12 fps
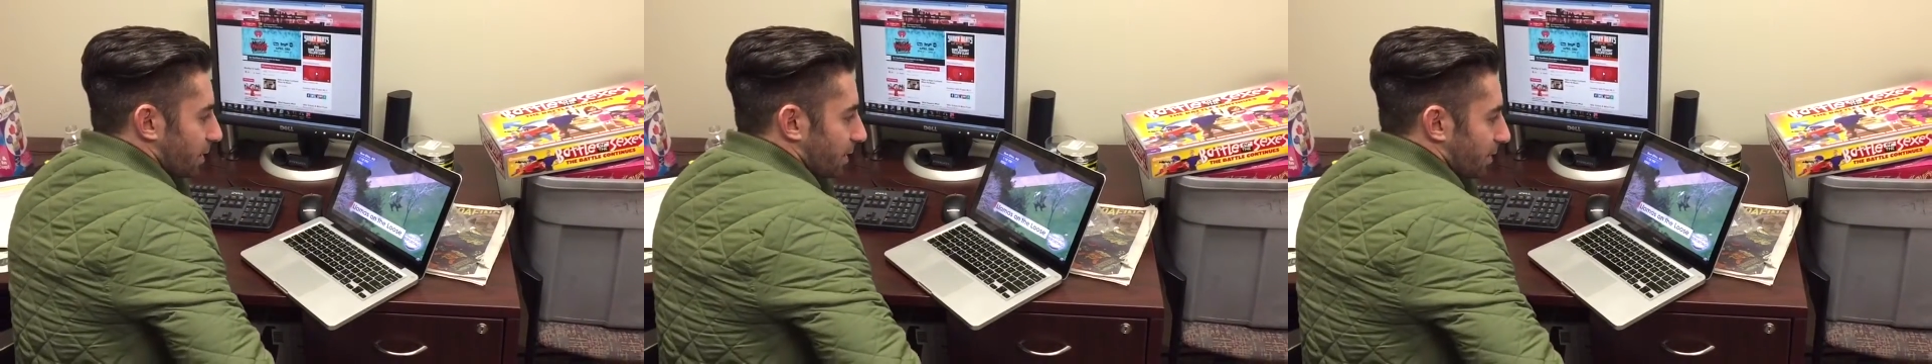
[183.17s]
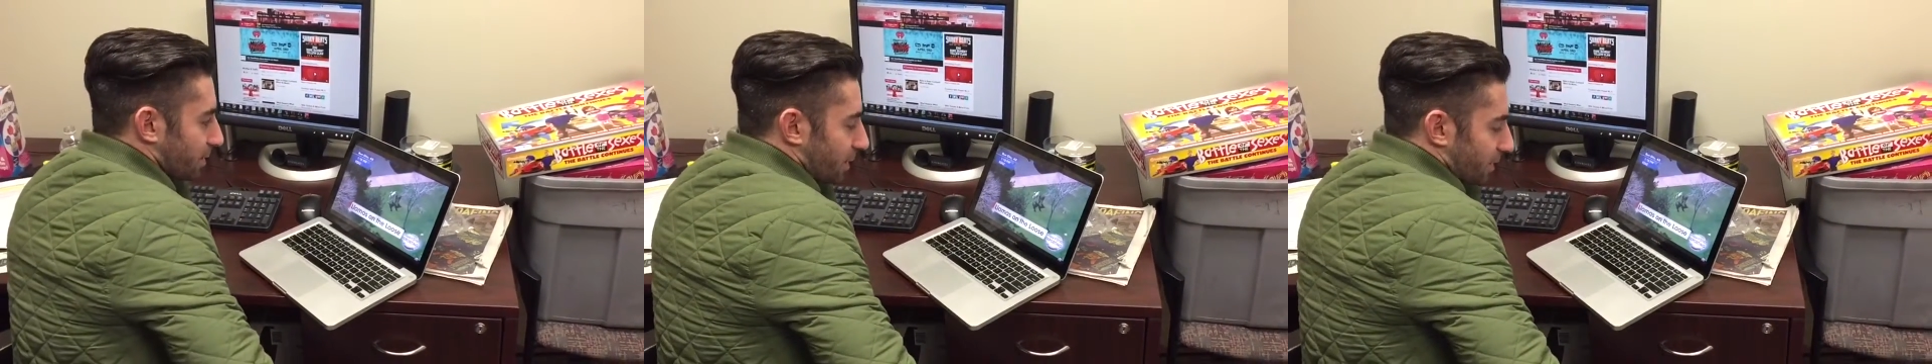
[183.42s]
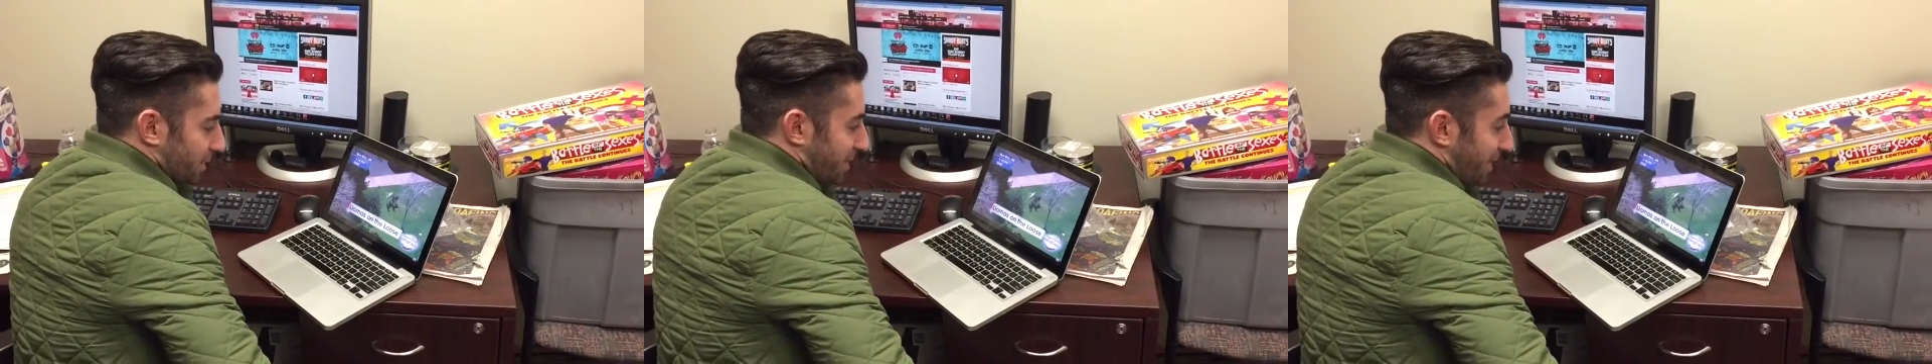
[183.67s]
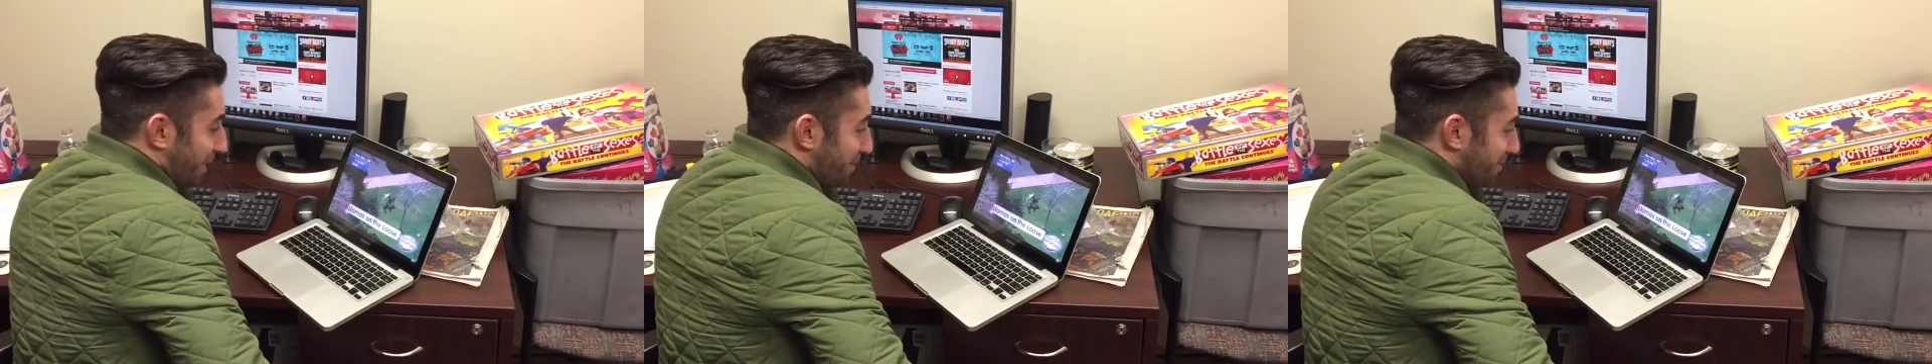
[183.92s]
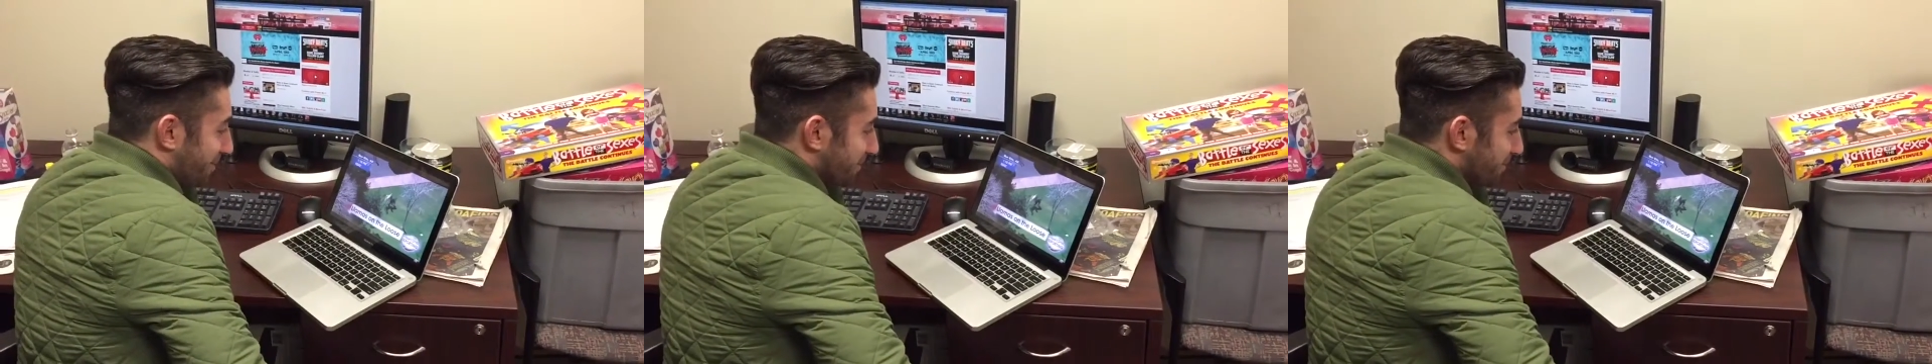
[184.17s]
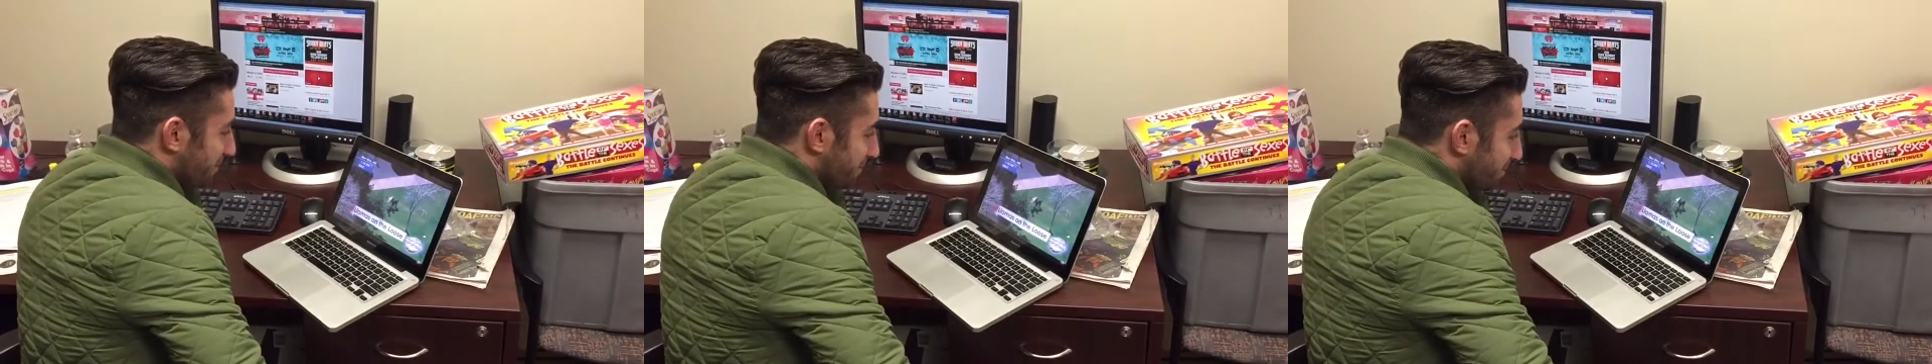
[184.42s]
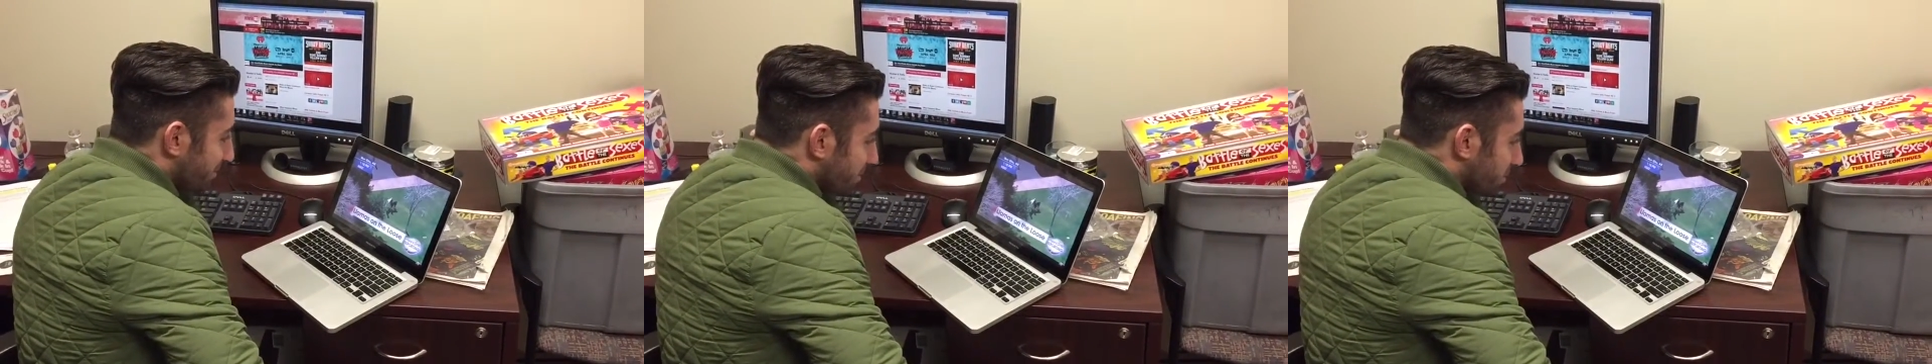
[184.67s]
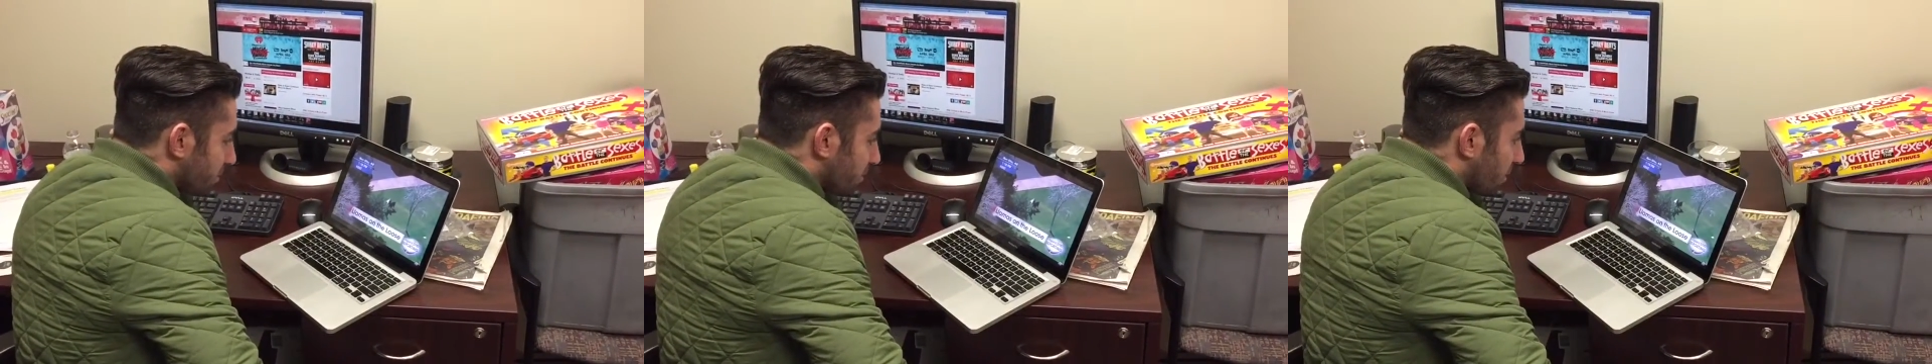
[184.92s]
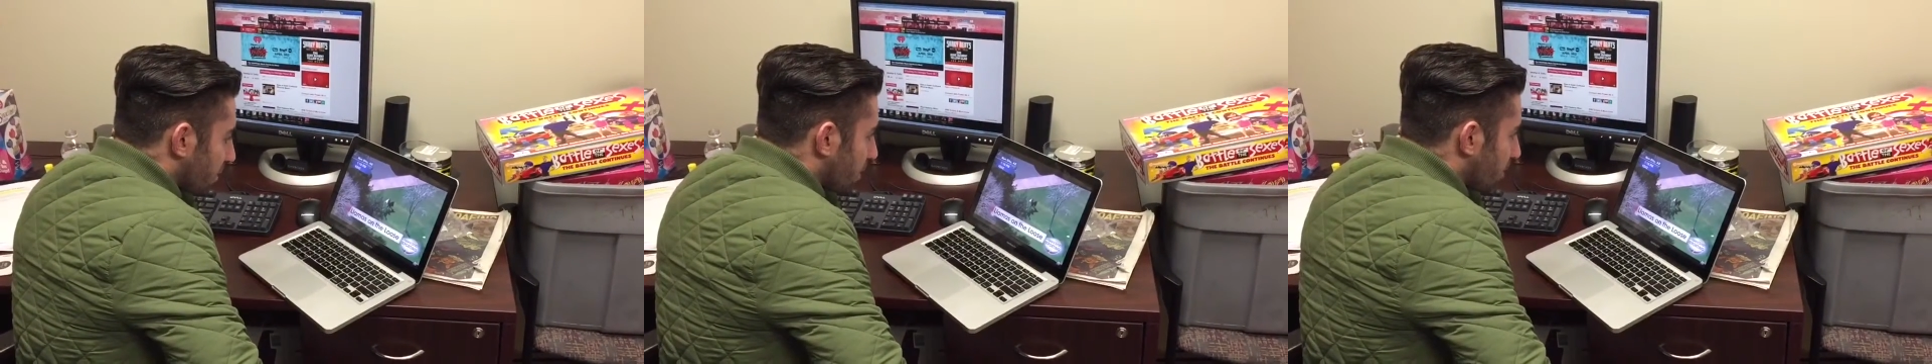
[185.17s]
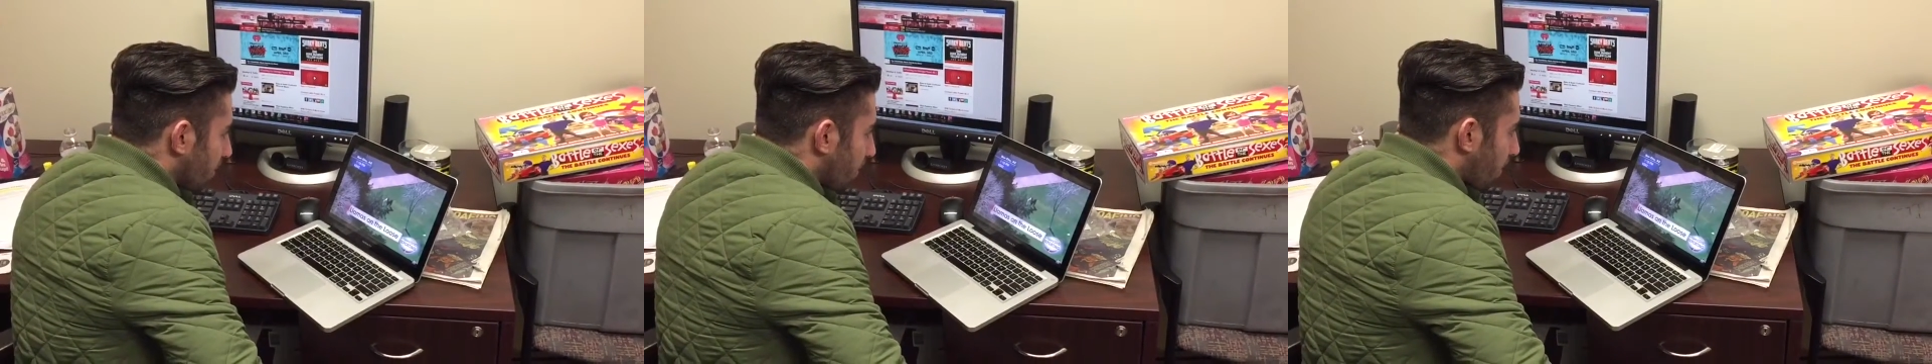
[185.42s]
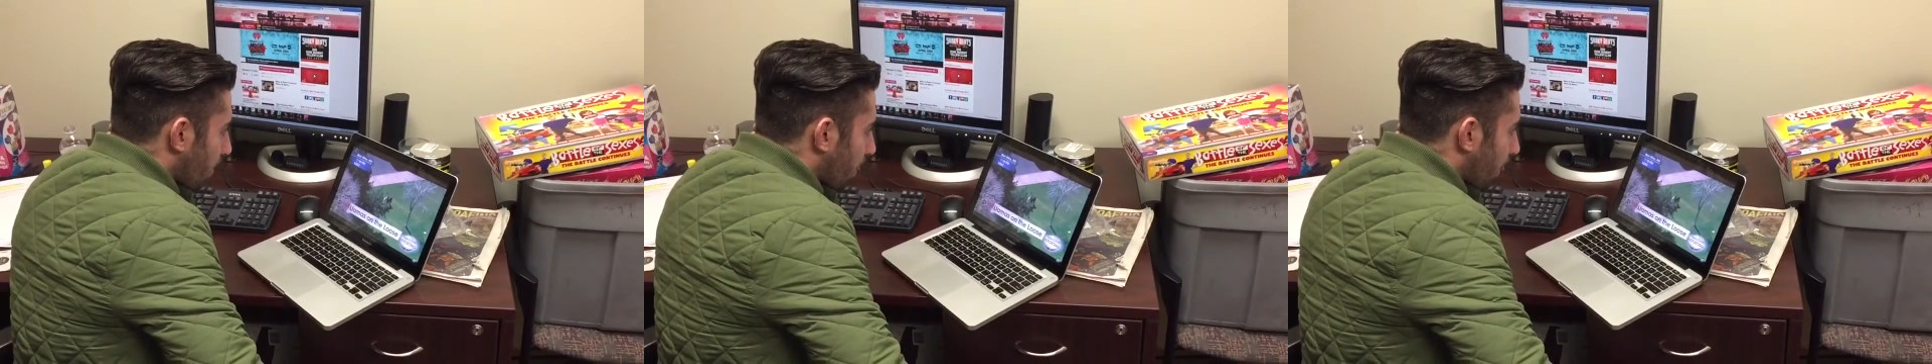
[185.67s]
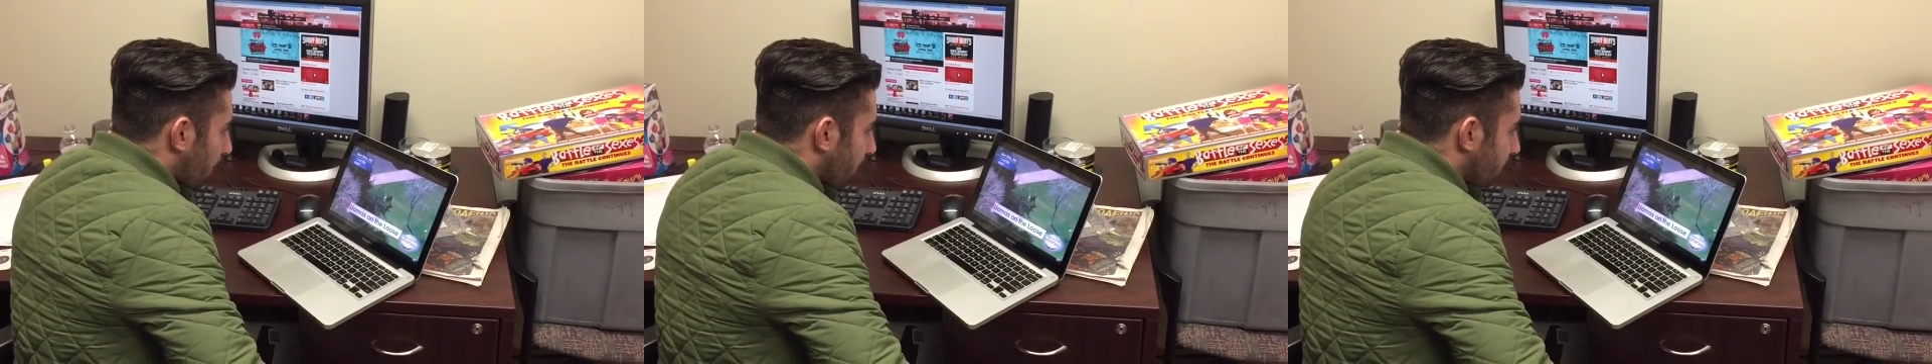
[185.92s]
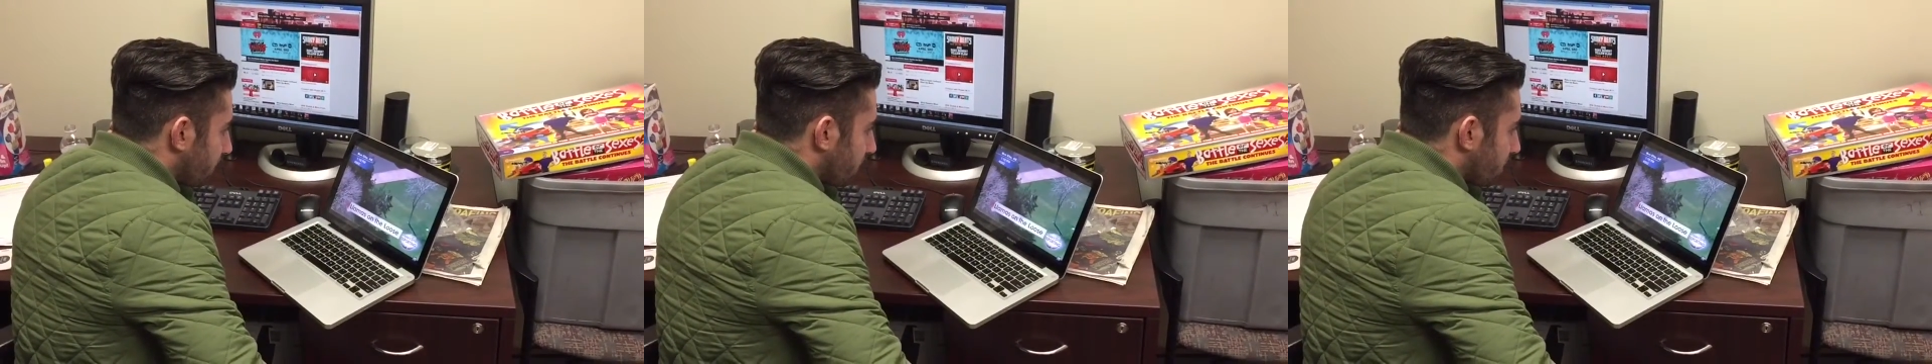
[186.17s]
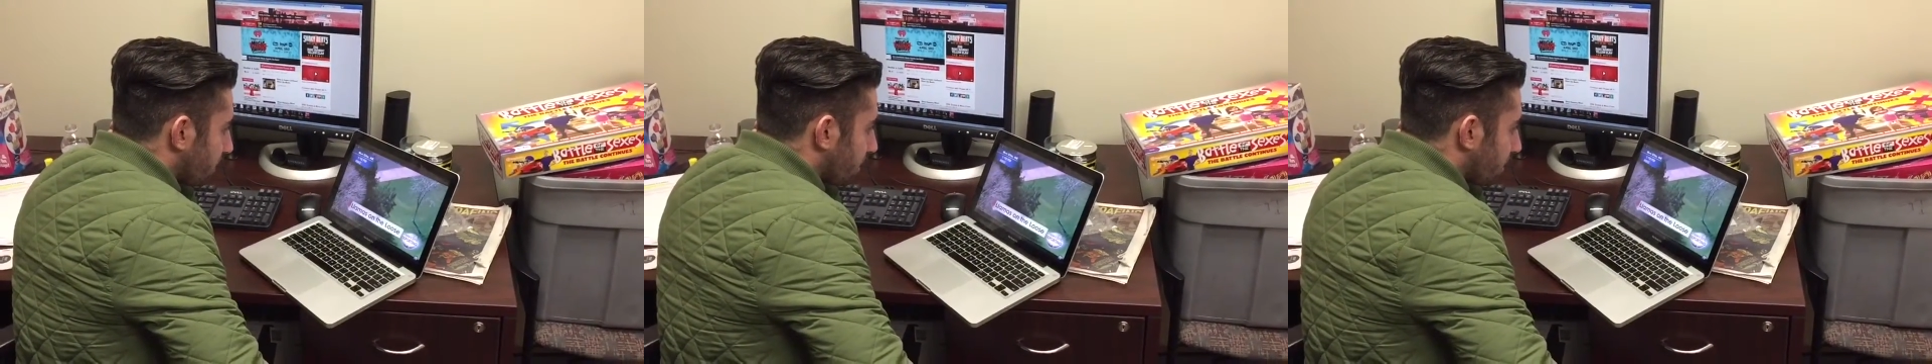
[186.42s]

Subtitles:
daylight savings time. Right now, they're 2 hours behind us, which suggests that I might be running out of things to say.